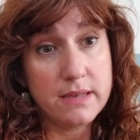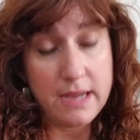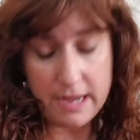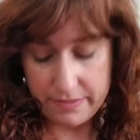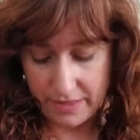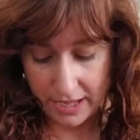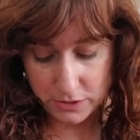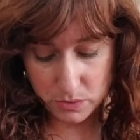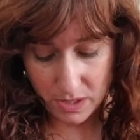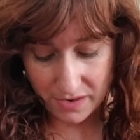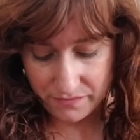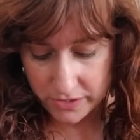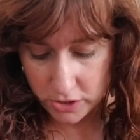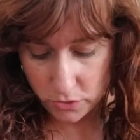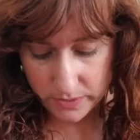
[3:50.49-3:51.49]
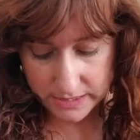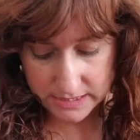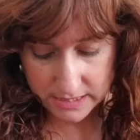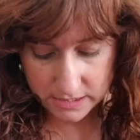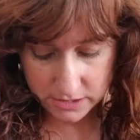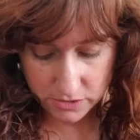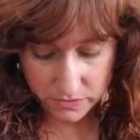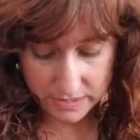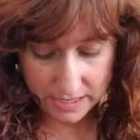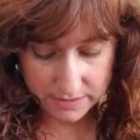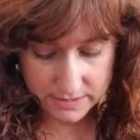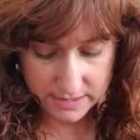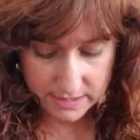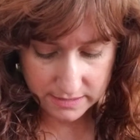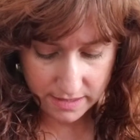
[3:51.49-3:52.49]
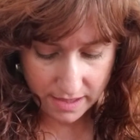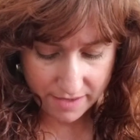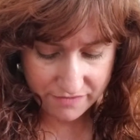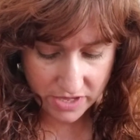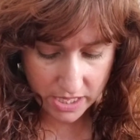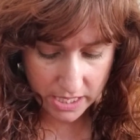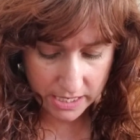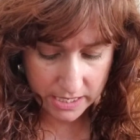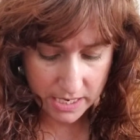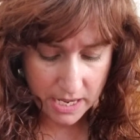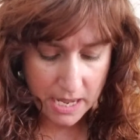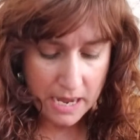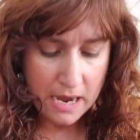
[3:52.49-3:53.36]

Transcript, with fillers: And that's what I've been doing since 2011.